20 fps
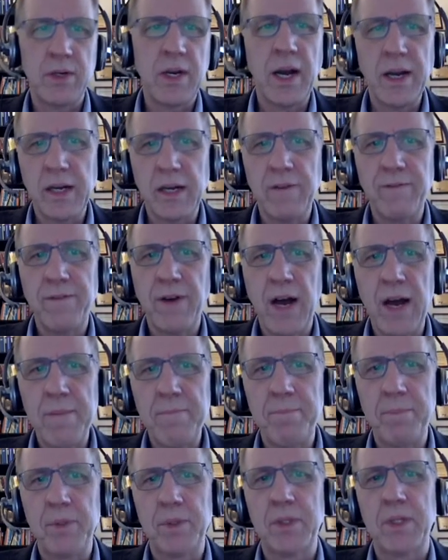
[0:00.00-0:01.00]

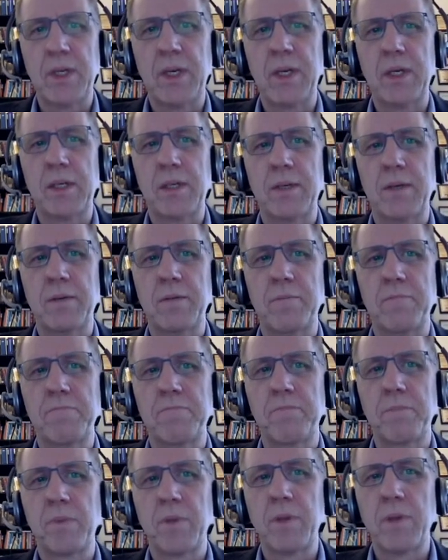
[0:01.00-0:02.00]
95%
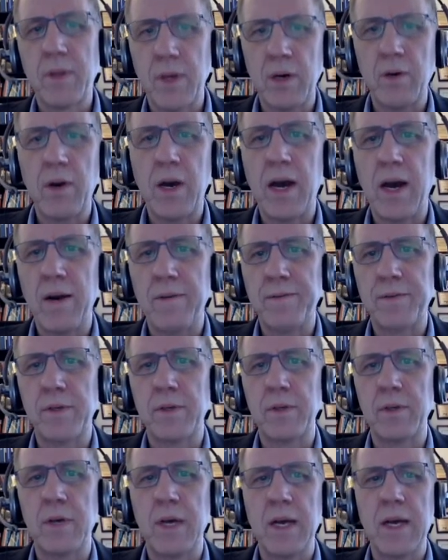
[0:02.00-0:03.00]

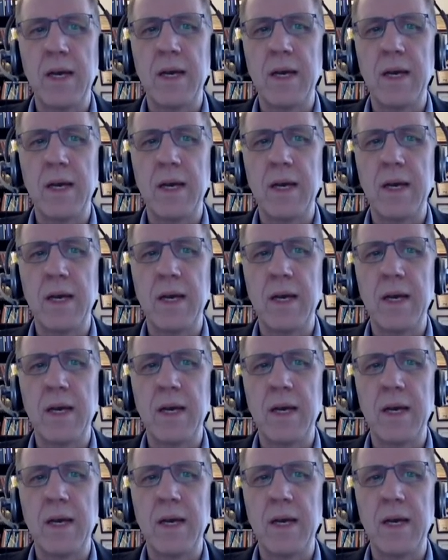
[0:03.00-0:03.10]
thereafter